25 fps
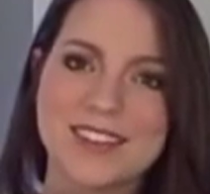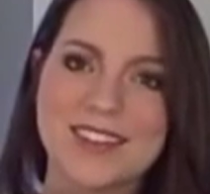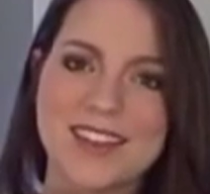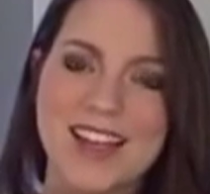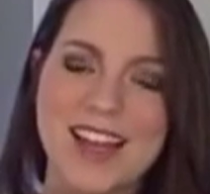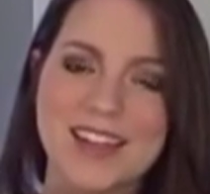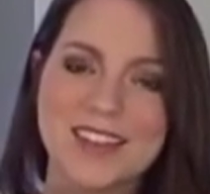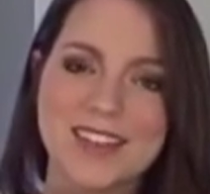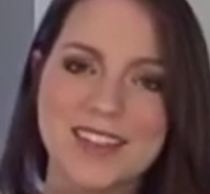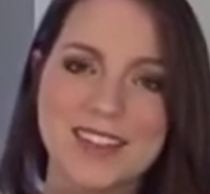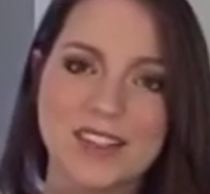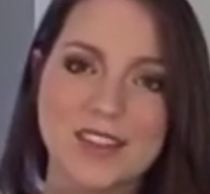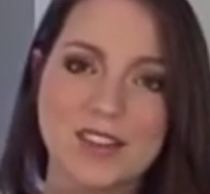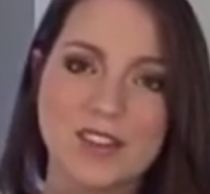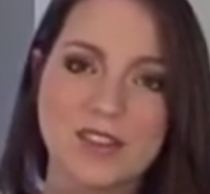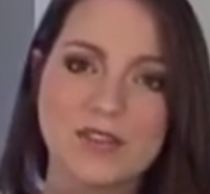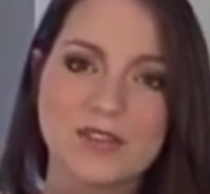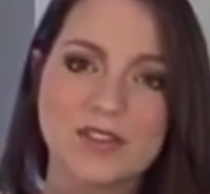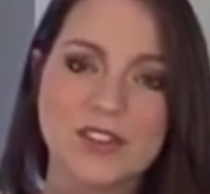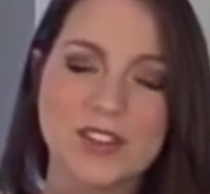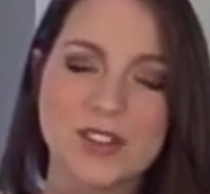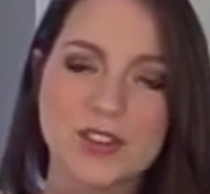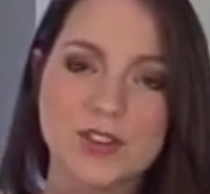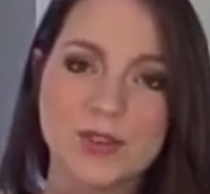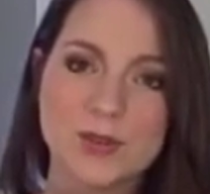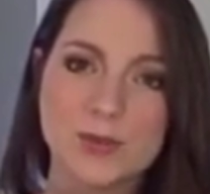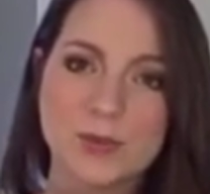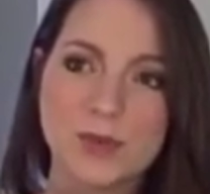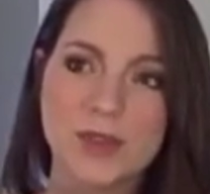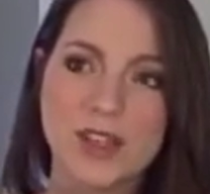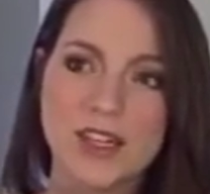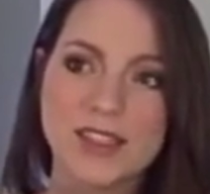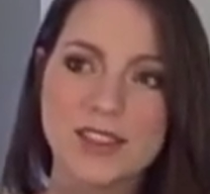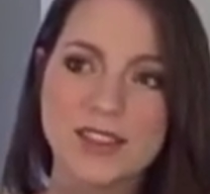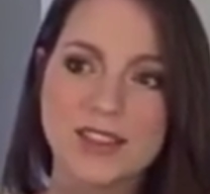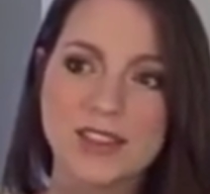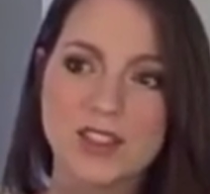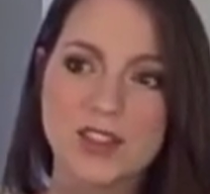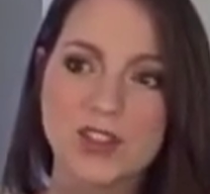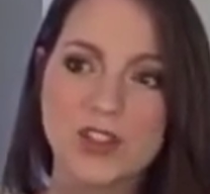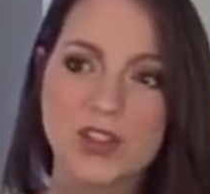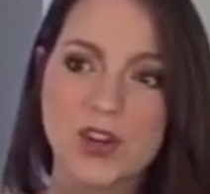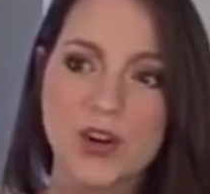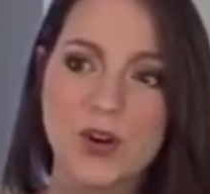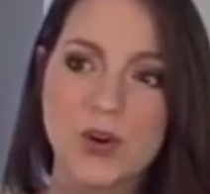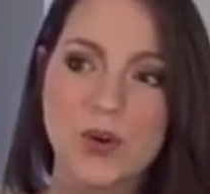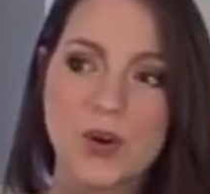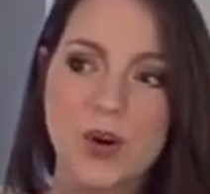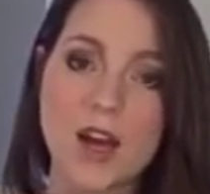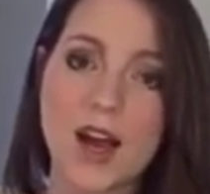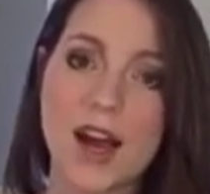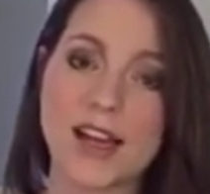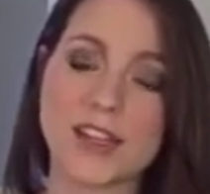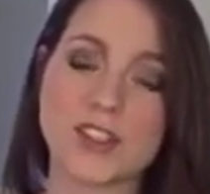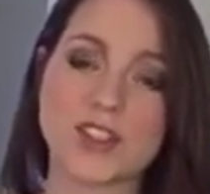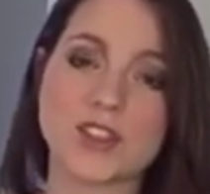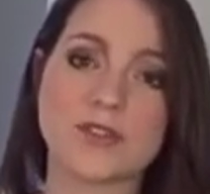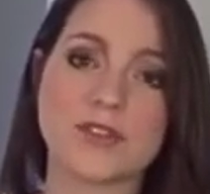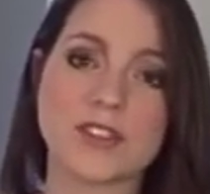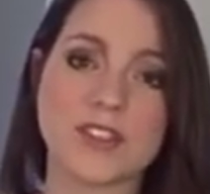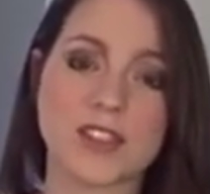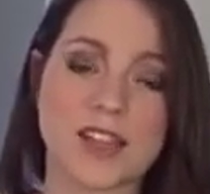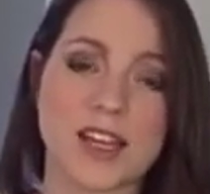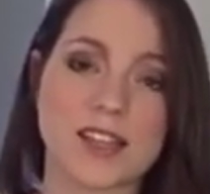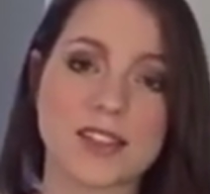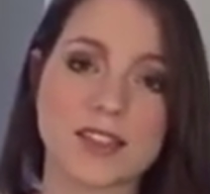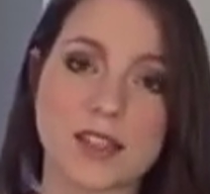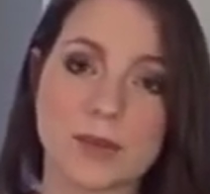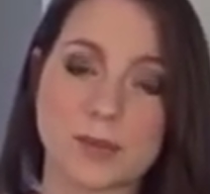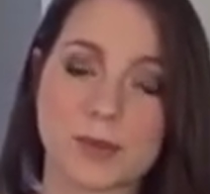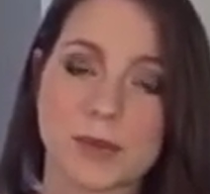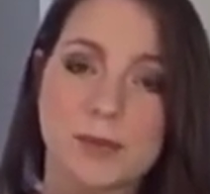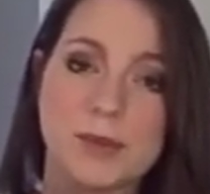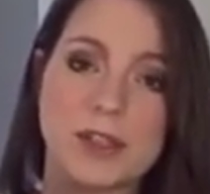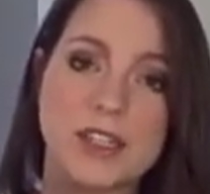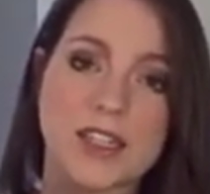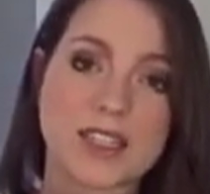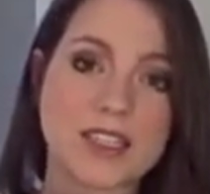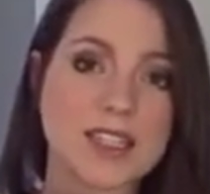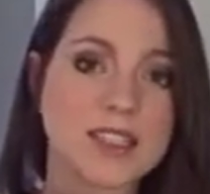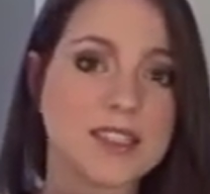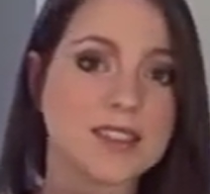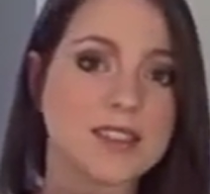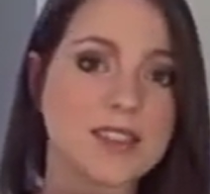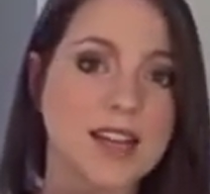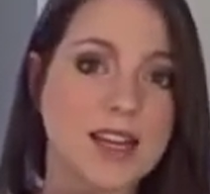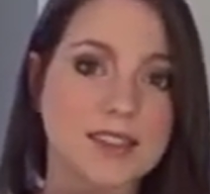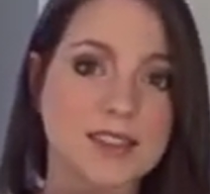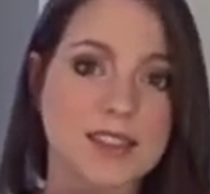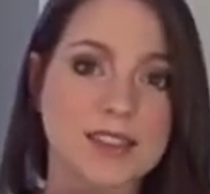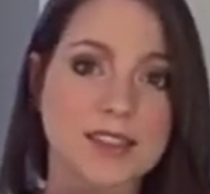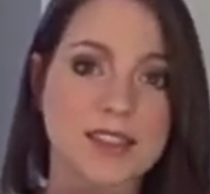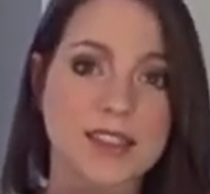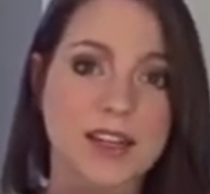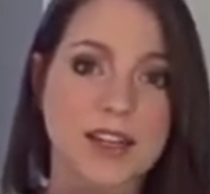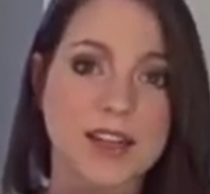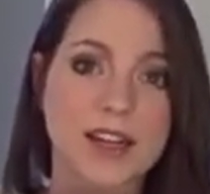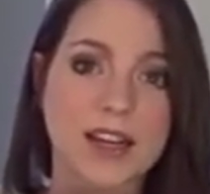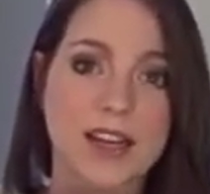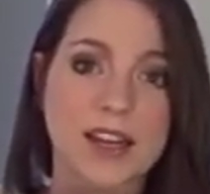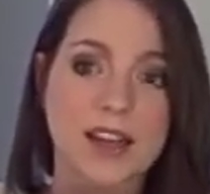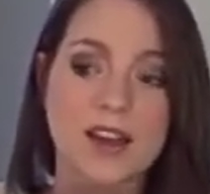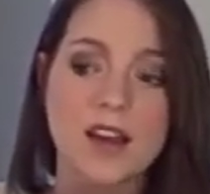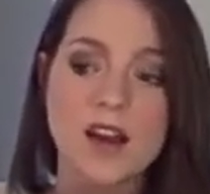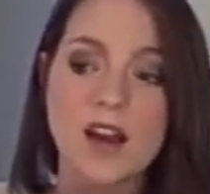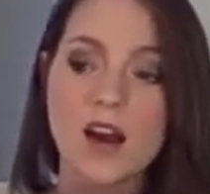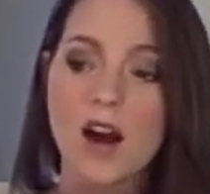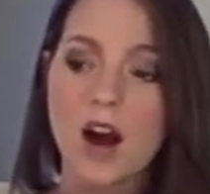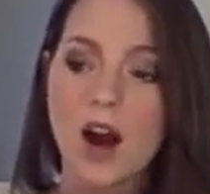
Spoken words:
intended in the first place. And so I do feel that supplementing is necessary.